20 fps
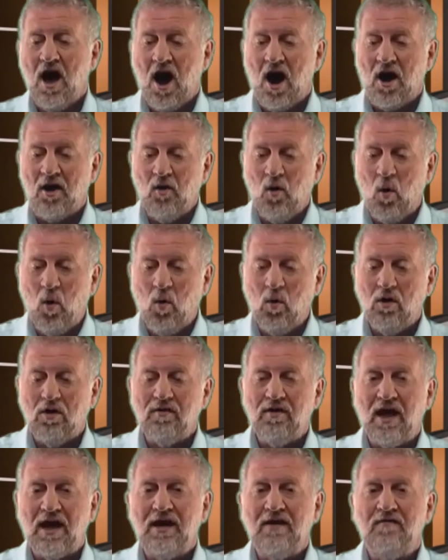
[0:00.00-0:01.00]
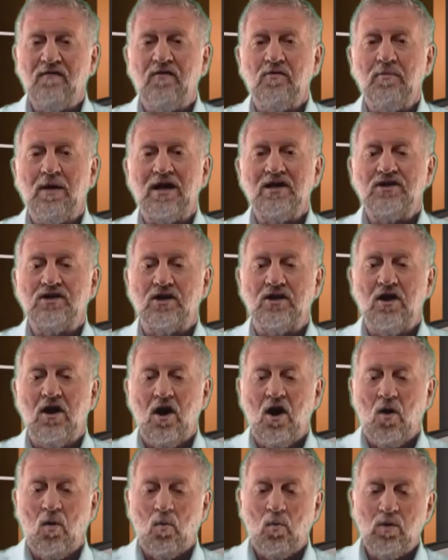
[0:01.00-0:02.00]
And all of that
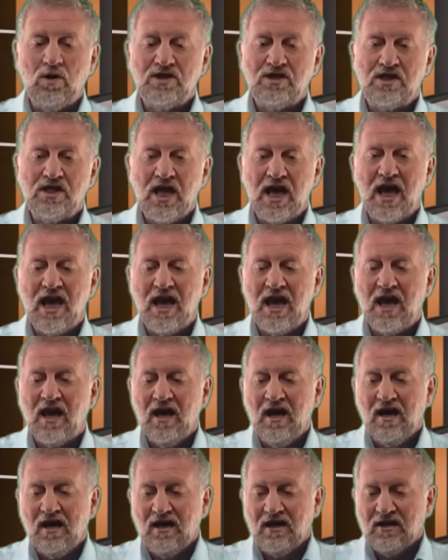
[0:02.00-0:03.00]
information was there